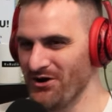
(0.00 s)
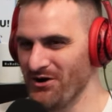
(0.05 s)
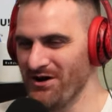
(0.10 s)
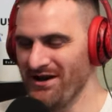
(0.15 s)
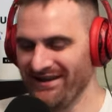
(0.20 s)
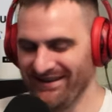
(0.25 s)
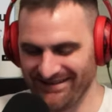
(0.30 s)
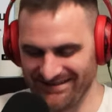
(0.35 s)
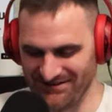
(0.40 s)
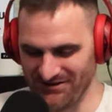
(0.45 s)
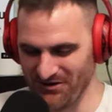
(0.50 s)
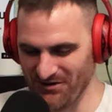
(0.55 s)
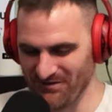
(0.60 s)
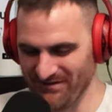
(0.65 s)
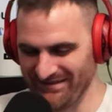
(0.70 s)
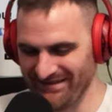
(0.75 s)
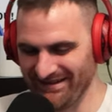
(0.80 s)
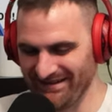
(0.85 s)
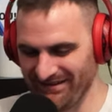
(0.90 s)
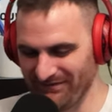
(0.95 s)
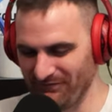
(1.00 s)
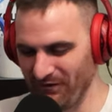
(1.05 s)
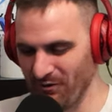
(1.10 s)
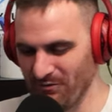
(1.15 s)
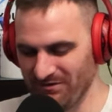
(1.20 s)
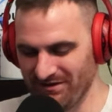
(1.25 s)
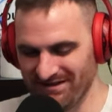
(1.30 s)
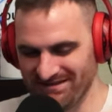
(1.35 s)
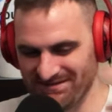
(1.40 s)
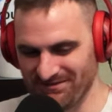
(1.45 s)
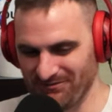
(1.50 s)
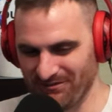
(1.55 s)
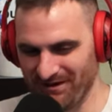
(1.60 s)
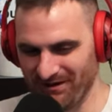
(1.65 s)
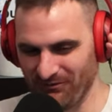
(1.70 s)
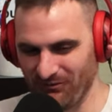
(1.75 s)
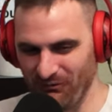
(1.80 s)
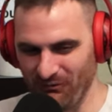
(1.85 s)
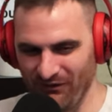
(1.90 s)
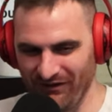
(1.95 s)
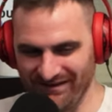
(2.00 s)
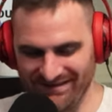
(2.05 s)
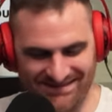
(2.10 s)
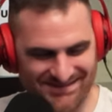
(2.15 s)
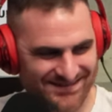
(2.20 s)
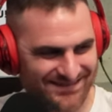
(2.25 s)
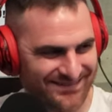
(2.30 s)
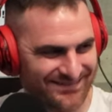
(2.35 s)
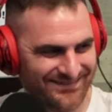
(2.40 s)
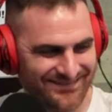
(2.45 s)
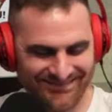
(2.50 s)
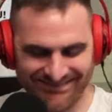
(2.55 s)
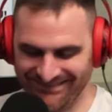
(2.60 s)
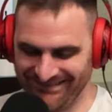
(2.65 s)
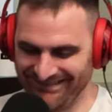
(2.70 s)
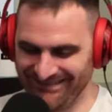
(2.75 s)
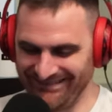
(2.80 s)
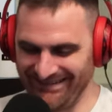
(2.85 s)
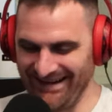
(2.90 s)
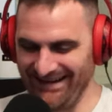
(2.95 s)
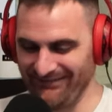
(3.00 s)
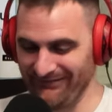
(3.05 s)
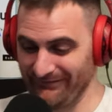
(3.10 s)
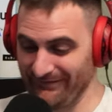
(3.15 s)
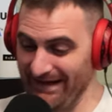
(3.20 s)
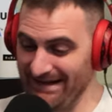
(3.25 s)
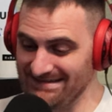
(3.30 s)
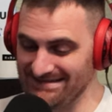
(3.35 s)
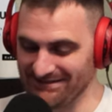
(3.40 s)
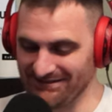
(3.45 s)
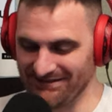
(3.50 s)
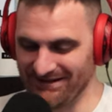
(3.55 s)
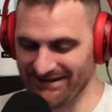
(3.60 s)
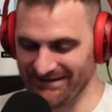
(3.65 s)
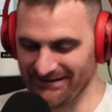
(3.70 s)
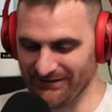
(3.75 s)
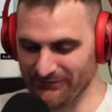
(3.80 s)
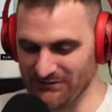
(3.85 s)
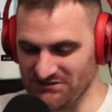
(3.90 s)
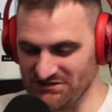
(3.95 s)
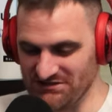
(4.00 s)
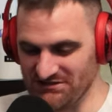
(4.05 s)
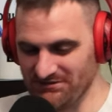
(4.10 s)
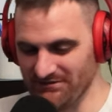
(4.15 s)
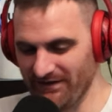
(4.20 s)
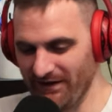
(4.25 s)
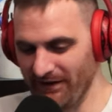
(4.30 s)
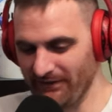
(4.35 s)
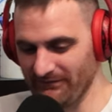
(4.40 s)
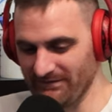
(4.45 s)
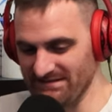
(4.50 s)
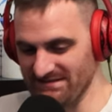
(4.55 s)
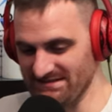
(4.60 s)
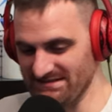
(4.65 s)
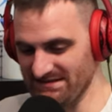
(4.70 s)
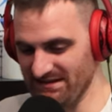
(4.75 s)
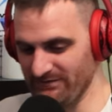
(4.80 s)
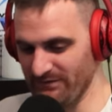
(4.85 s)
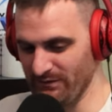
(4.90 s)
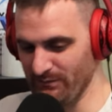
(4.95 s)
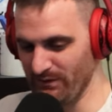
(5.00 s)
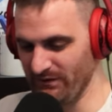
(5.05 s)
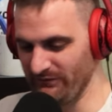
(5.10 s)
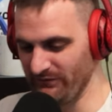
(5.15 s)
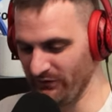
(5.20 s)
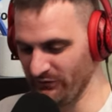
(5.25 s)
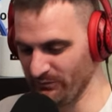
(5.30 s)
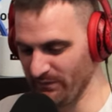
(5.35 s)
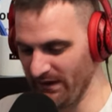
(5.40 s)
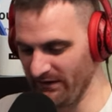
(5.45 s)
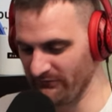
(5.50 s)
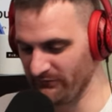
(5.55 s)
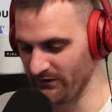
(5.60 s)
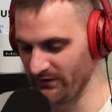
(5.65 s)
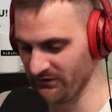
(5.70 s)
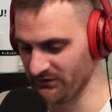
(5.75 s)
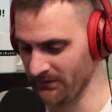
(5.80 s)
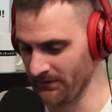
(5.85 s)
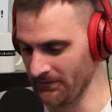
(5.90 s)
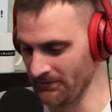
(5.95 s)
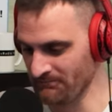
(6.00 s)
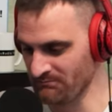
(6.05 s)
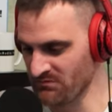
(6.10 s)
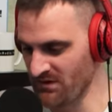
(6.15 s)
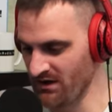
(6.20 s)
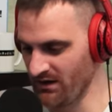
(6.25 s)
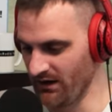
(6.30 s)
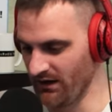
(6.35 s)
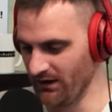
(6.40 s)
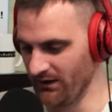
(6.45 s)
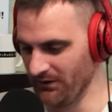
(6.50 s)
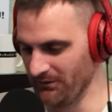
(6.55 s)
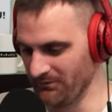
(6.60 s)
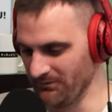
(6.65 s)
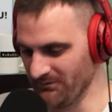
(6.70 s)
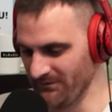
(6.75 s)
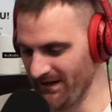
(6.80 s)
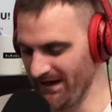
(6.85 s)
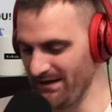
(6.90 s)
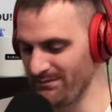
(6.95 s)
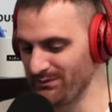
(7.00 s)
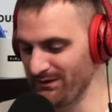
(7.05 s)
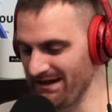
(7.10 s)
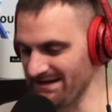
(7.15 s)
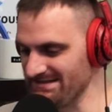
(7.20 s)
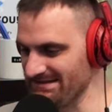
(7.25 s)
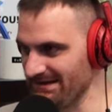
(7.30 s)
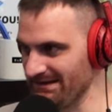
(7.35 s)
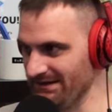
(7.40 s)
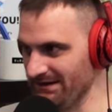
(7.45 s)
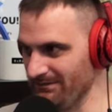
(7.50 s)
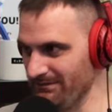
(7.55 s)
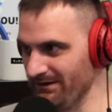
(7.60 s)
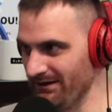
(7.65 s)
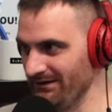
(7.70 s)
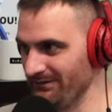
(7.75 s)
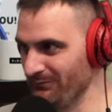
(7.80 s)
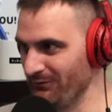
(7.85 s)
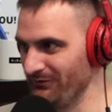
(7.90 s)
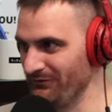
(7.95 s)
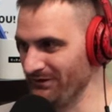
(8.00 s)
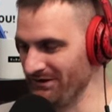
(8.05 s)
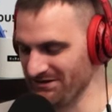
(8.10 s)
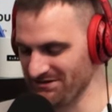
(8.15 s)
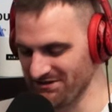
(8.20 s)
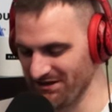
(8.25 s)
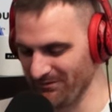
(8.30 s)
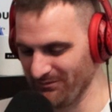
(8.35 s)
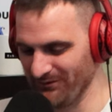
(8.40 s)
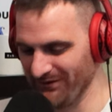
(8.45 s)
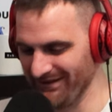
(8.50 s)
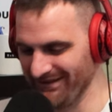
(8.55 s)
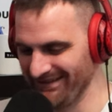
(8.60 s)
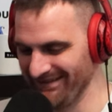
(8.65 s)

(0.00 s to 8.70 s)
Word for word: And no, no, no, the phone doesn't ring once. that that's a good idea. We should do that. Just yeah. see if anybody feels bad for us. Yeah. Um, aplastic anemia. We'll finish up with.